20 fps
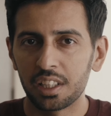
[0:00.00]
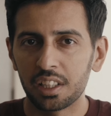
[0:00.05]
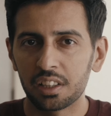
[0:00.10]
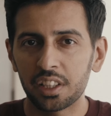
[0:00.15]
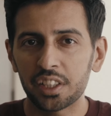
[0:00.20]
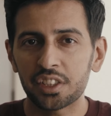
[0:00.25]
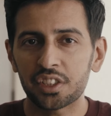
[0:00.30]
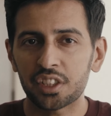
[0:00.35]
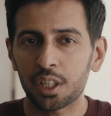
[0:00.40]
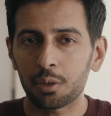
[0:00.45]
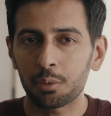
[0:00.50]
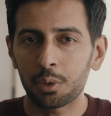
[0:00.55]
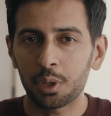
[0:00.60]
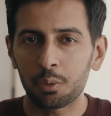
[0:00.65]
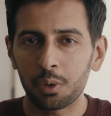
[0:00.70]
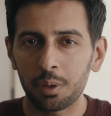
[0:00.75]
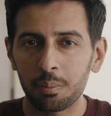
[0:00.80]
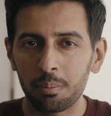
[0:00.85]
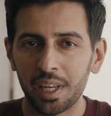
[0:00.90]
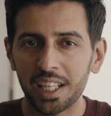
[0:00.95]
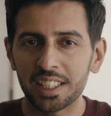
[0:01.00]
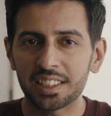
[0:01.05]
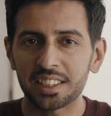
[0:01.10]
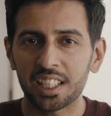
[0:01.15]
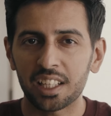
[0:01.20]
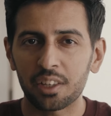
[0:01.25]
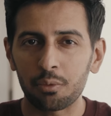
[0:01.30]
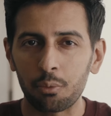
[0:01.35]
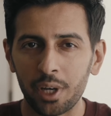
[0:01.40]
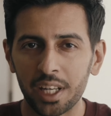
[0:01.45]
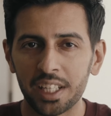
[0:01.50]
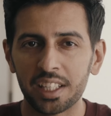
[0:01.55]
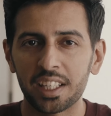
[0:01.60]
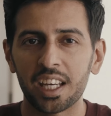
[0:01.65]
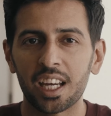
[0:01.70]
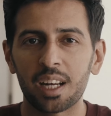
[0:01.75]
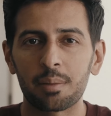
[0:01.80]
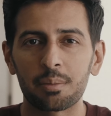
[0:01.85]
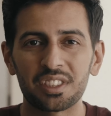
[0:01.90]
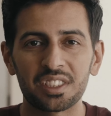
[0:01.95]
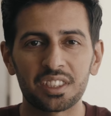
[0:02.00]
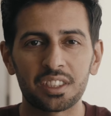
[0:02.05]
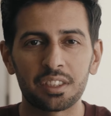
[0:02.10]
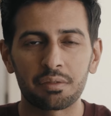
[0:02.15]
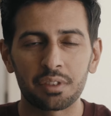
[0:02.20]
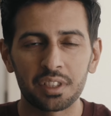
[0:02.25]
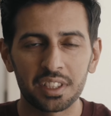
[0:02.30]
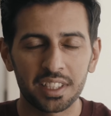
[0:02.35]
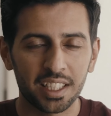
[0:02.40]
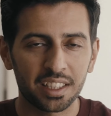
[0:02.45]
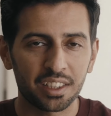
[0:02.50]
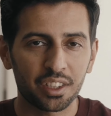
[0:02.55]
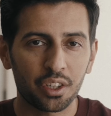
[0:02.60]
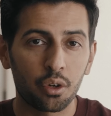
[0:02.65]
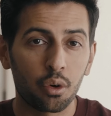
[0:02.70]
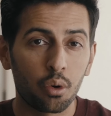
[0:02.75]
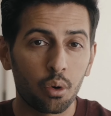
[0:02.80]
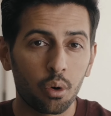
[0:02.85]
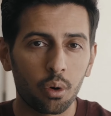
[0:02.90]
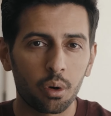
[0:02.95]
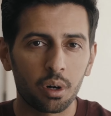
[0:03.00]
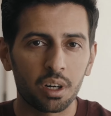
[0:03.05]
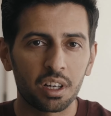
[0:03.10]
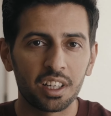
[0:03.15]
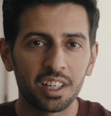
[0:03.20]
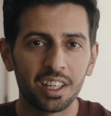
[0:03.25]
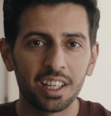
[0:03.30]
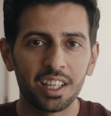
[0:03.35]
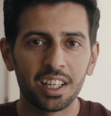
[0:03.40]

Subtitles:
Let's start with what makes RED cameras different at the core.